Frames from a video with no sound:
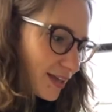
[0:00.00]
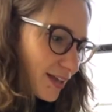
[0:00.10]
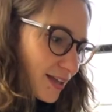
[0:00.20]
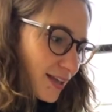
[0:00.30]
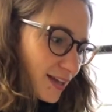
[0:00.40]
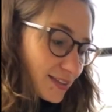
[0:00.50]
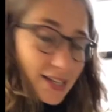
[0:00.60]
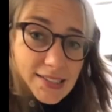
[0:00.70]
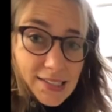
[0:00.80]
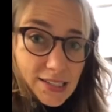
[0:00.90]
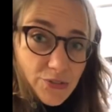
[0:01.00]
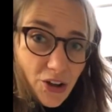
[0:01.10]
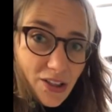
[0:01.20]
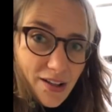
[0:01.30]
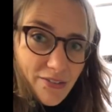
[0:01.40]
and let seeds fall off
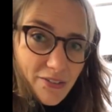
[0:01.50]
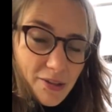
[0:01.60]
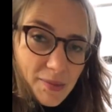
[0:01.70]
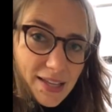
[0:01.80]
of them like that.